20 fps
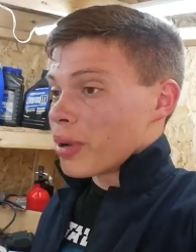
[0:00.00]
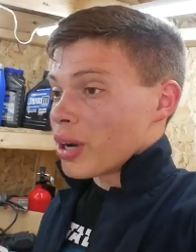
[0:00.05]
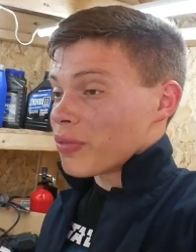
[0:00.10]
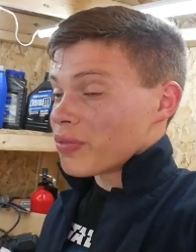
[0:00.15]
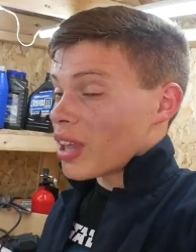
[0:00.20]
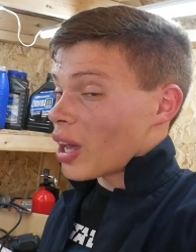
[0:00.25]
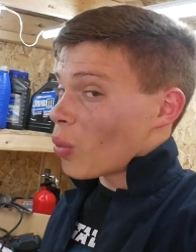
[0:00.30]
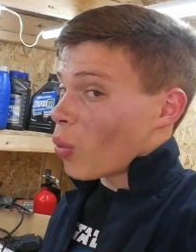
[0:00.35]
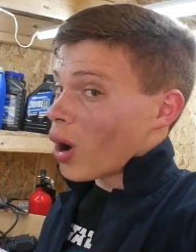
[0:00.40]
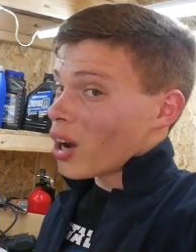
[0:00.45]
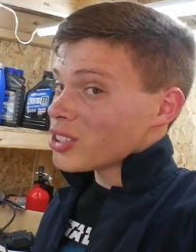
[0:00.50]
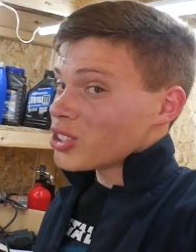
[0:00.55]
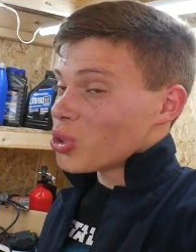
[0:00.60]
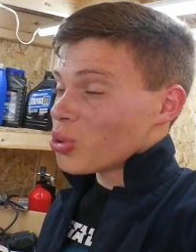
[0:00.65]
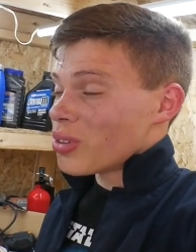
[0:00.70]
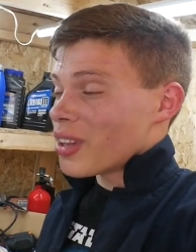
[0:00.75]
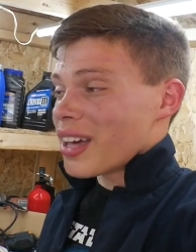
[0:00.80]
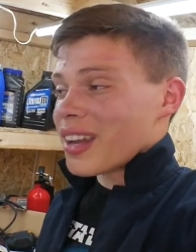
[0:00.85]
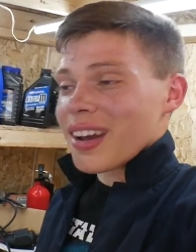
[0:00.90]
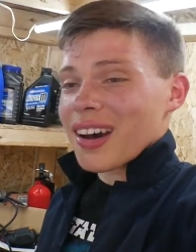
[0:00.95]
but if they want
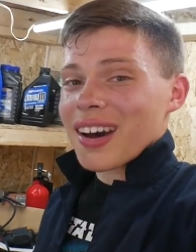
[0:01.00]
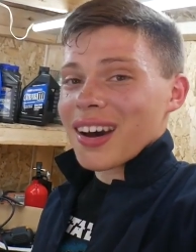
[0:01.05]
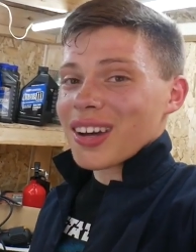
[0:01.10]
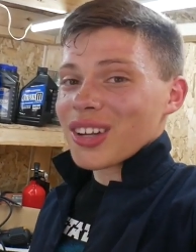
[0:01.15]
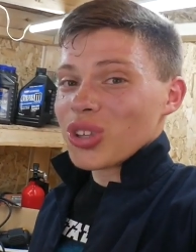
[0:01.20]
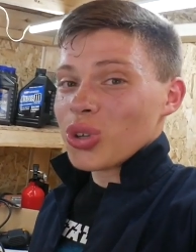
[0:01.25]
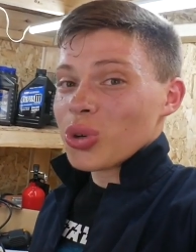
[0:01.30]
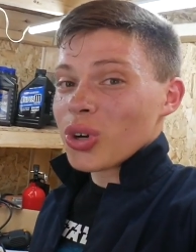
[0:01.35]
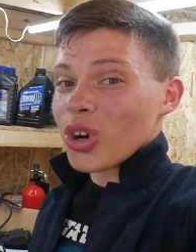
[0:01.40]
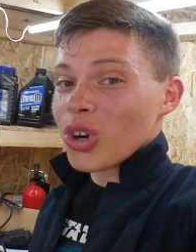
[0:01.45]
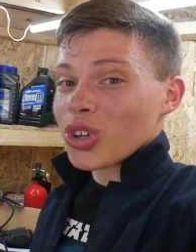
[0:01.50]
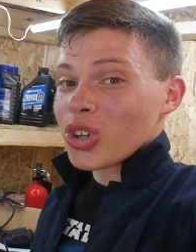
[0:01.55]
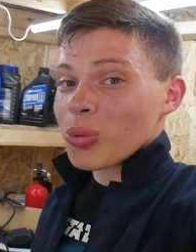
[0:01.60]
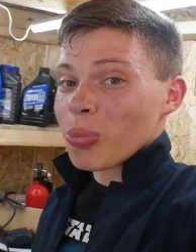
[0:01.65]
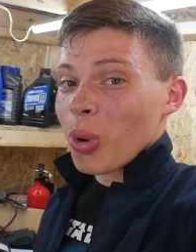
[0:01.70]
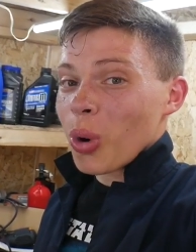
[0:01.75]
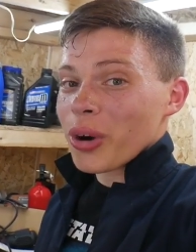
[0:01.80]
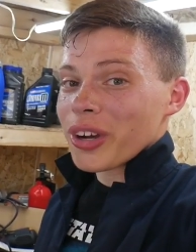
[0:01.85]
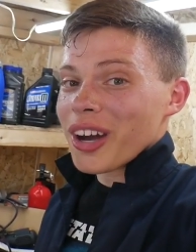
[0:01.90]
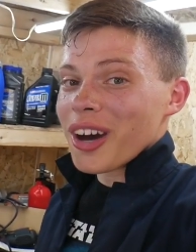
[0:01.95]
to, then uh, you can hook your
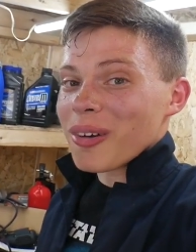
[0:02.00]
boy